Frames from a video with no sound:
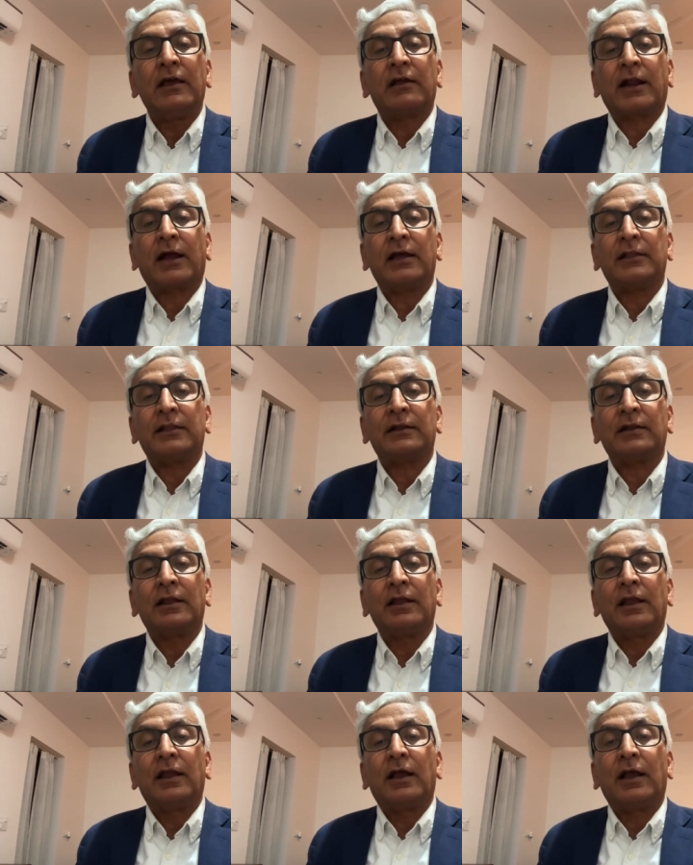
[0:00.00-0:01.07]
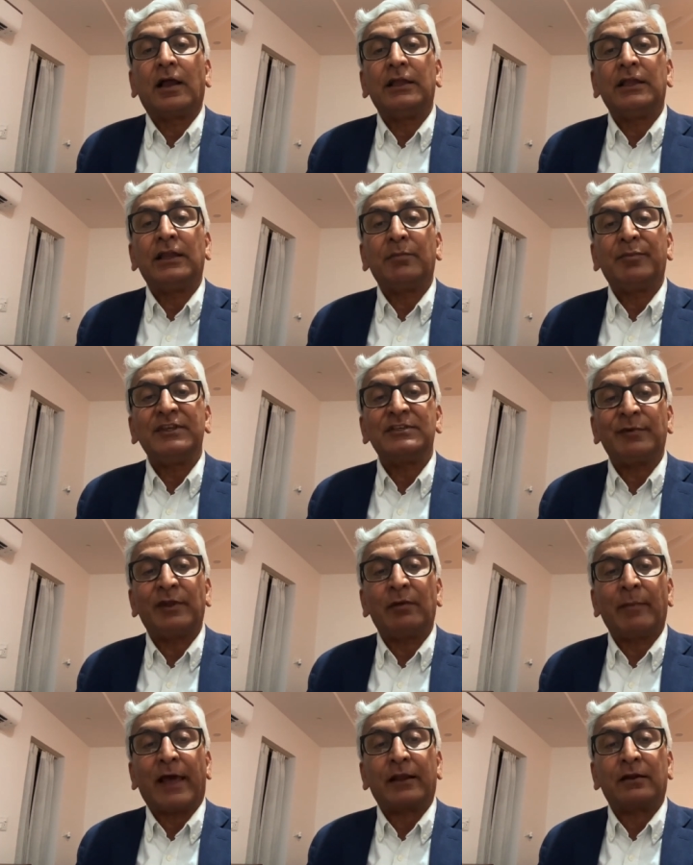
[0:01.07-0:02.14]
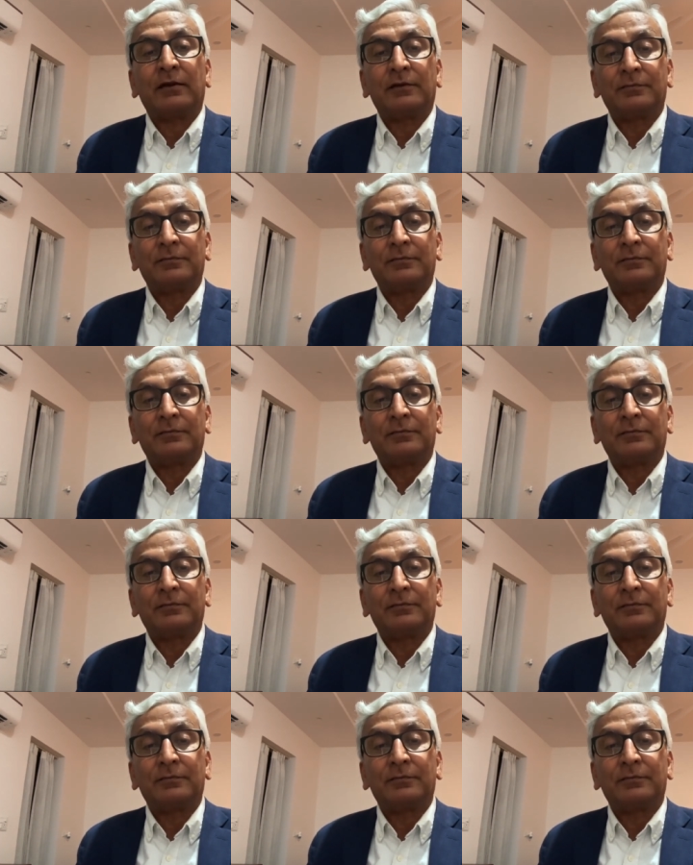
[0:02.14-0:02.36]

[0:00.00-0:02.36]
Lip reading: rather than in a piecemeal manner.